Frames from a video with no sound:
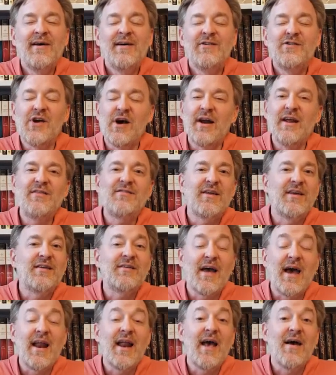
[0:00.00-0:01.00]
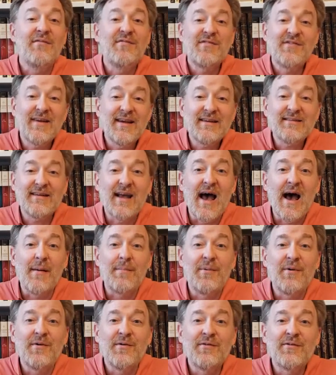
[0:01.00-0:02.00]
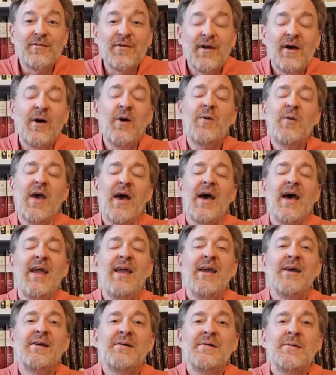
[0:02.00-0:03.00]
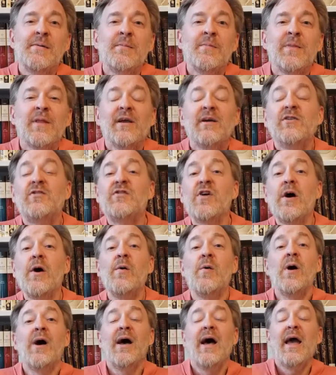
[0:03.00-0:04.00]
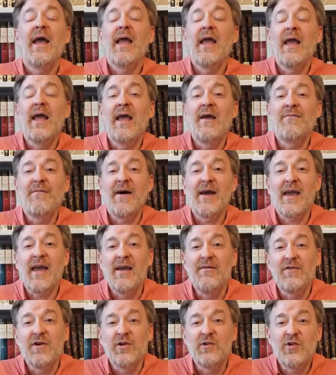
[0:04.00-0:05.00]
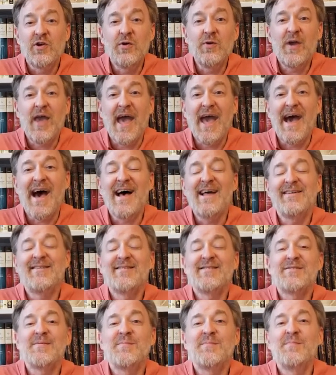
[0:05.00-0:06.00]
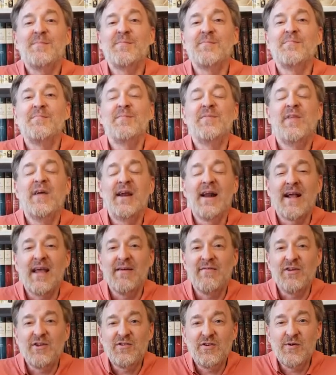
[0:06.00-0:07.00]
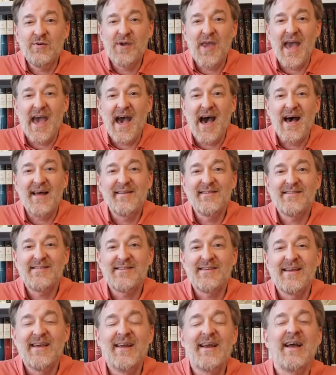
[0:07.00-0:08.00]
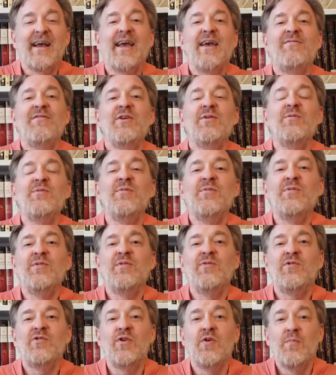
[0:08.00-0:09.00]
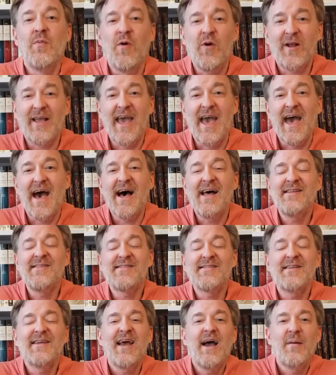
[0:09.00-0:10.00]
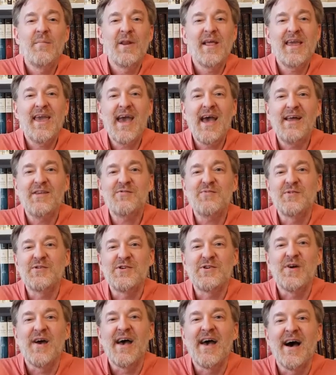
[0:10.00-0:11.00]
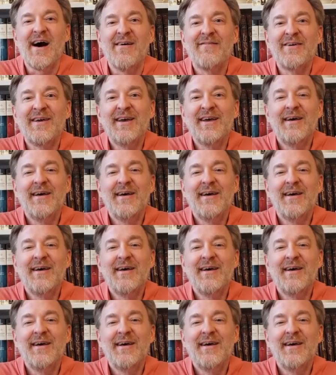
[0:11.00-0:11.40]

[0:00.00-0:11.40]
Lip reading: Johnny says, "I'd have 6 apples. "Okay. So if I gave you 2 cats, then I gave you 2 cats and I gave you 2 more cats, how many cats would you have?"